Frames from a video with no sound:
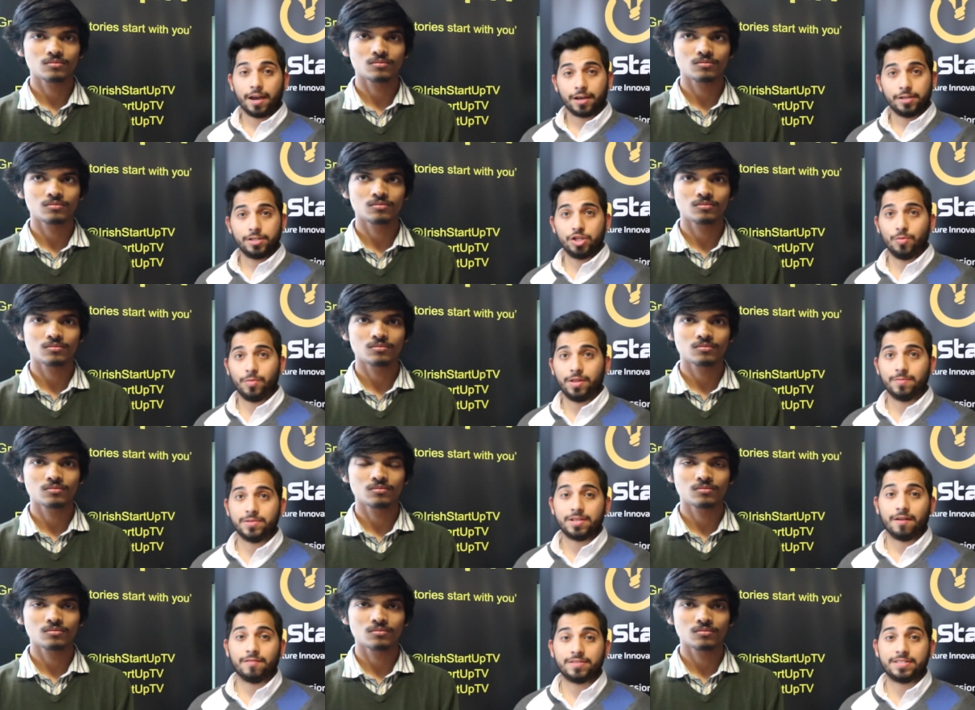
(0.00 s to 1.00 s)
Speaker 1: and consumers
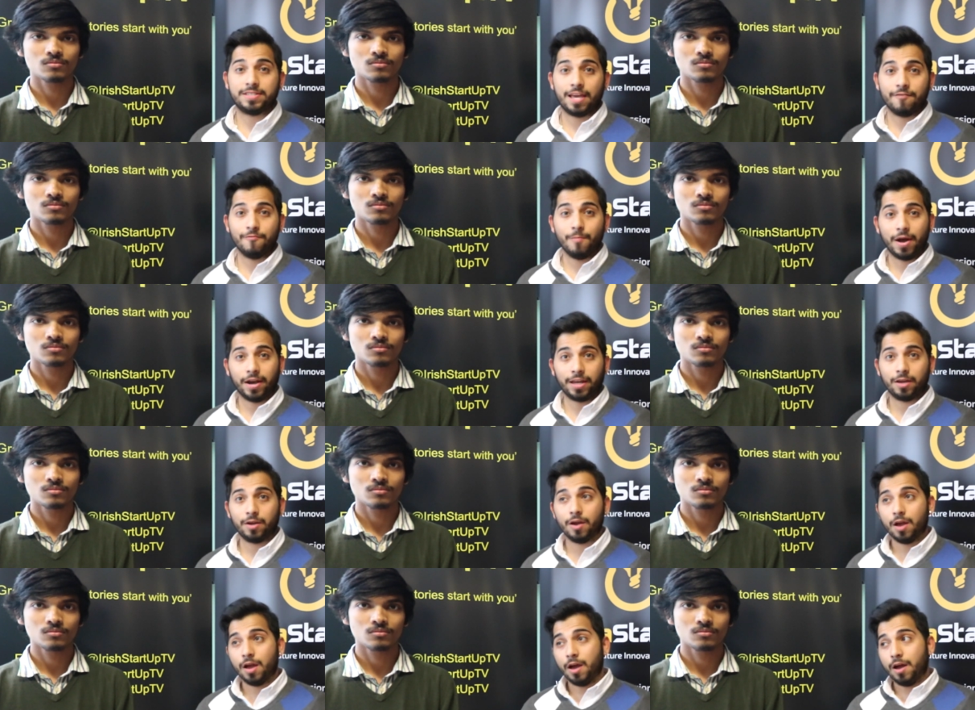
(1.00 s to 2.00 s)
themselves save
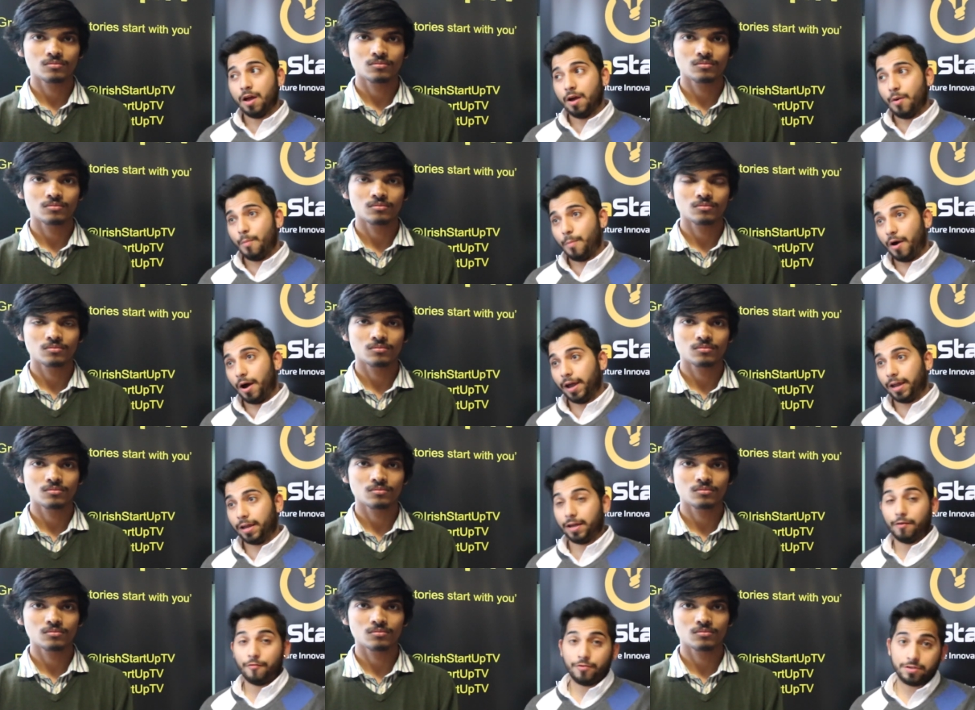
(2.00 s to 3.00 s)
money by
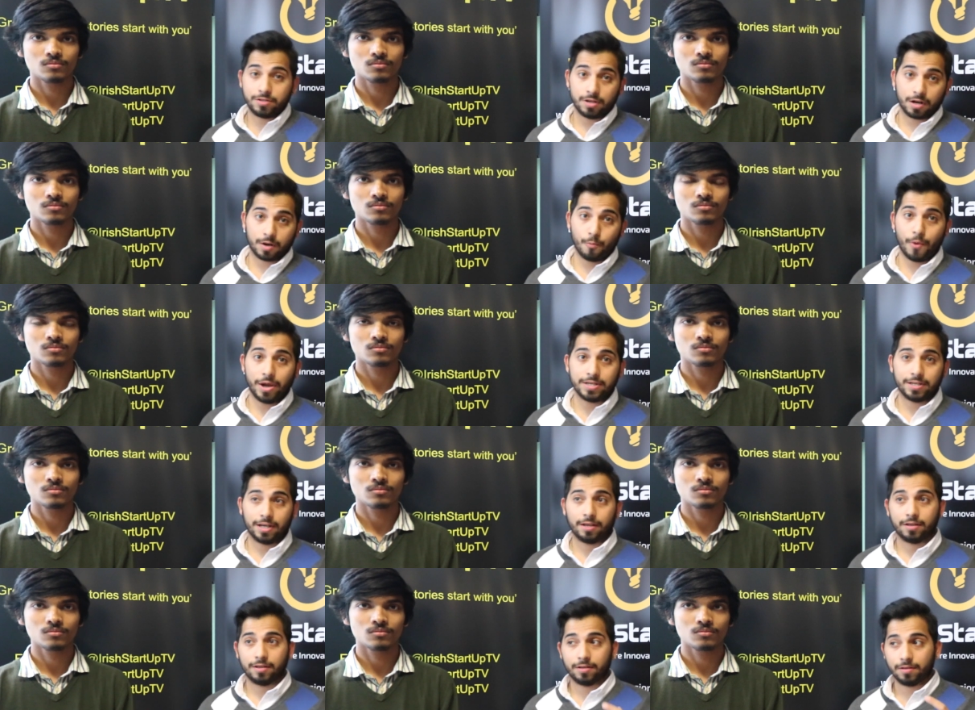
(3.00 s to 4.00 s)

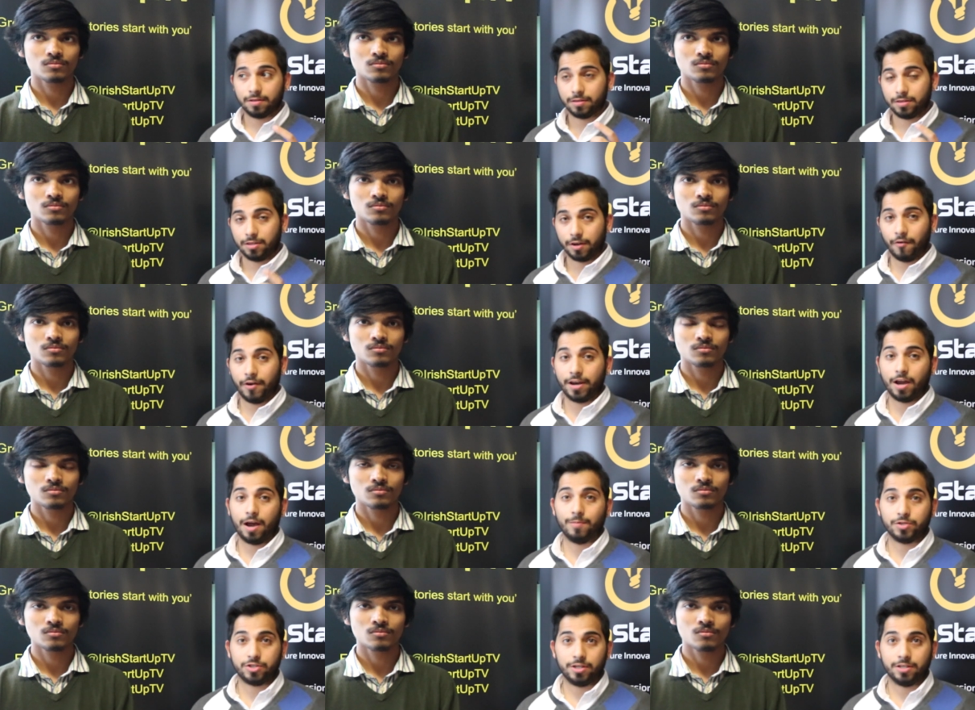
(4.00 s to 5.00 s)
circumventing the credit
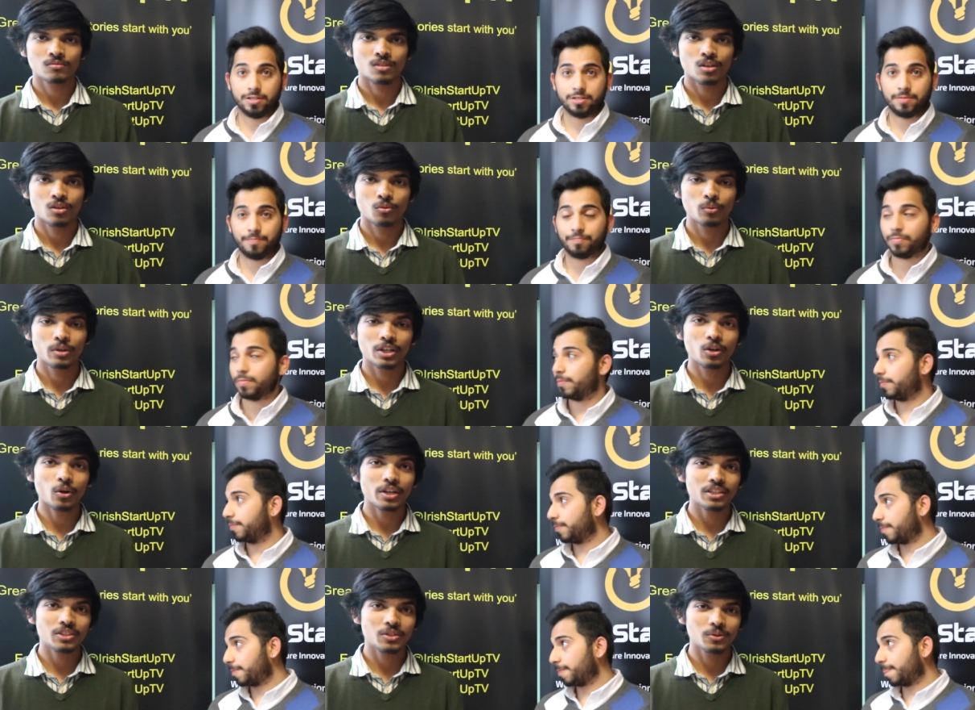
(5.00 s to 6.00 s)
card machines.
Speaker 2: We're
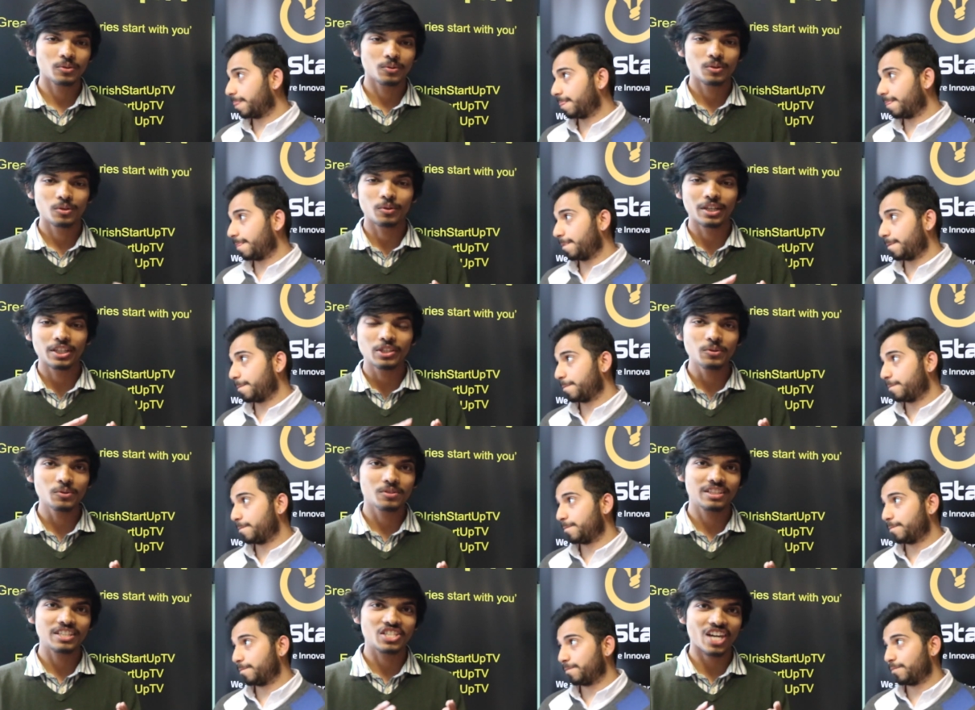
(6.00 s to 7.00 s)
going to
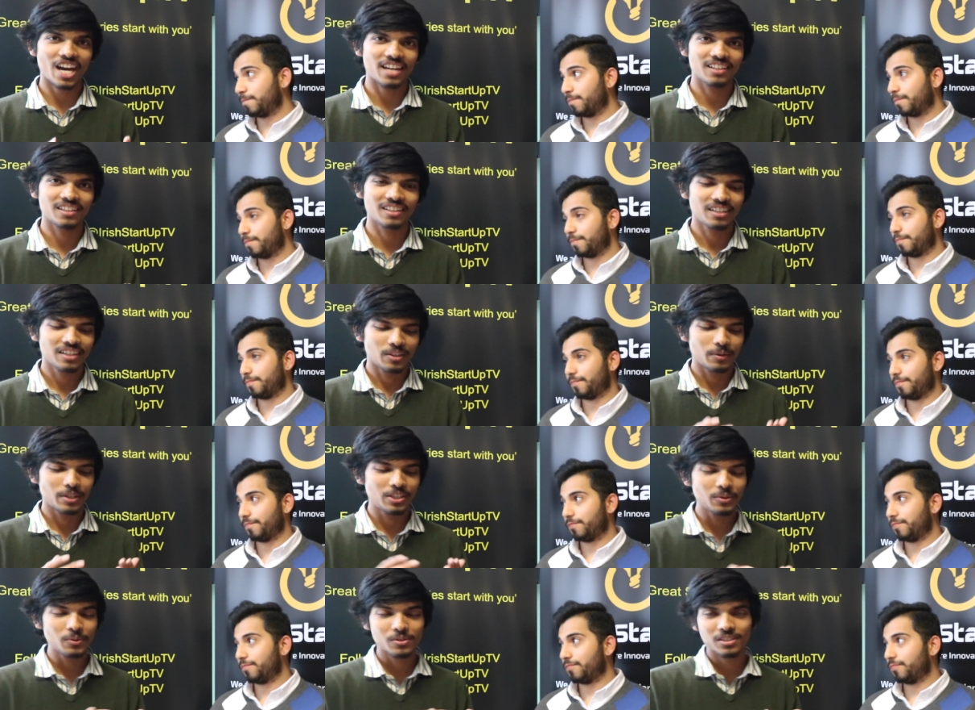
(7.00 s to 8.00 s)
reduce the channel,
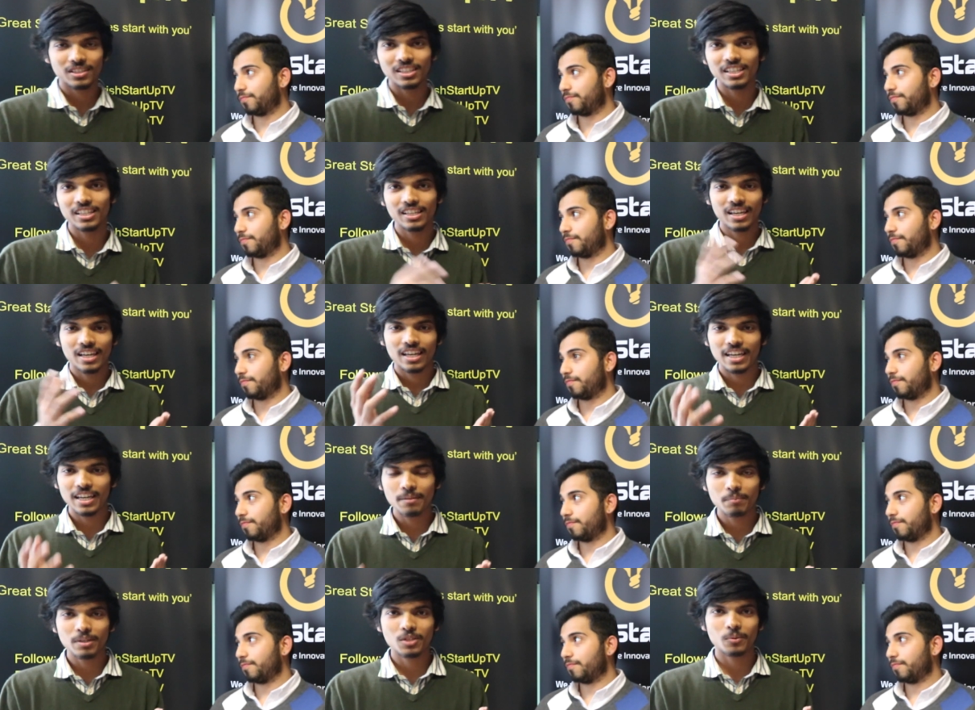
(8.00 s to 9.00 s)
reduce the
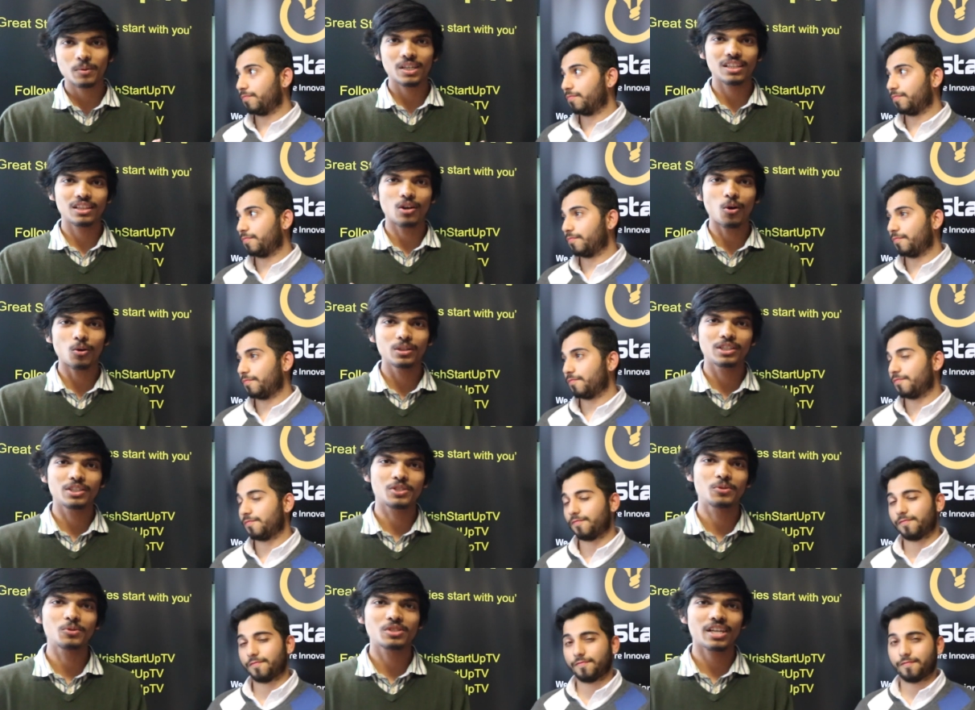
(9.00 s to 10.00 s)
in-between
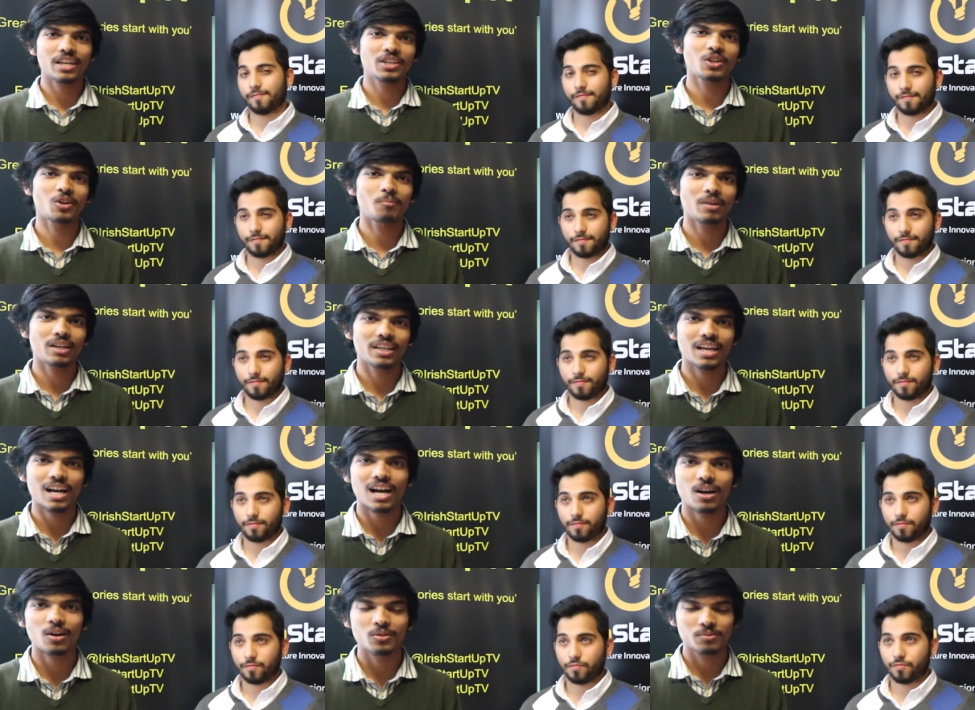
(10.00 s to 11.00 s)
holders who take your money
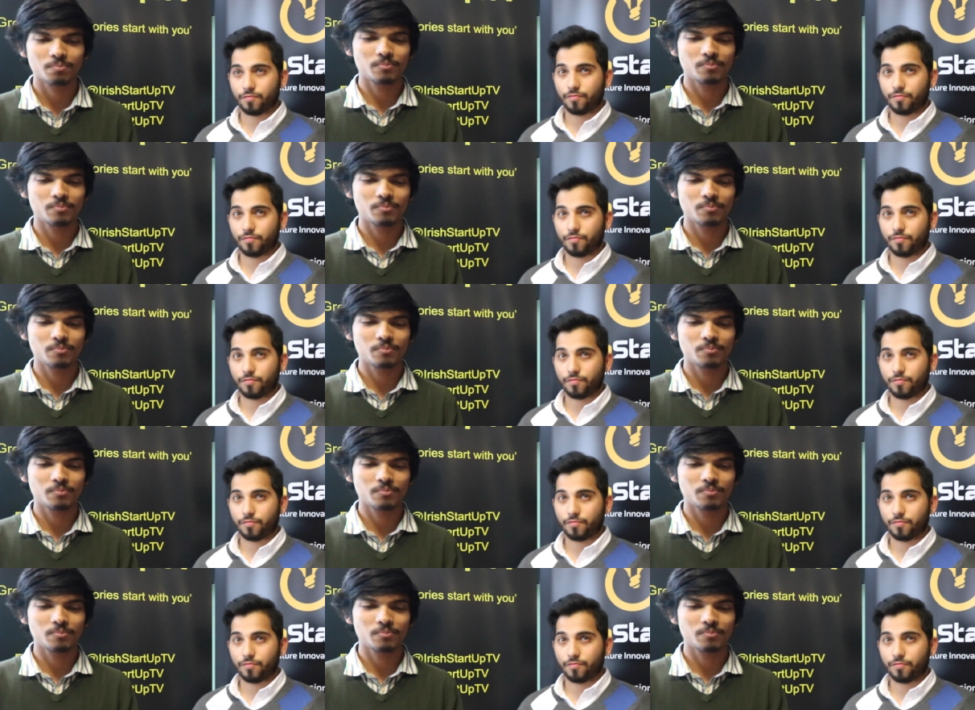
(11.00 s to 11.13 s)
out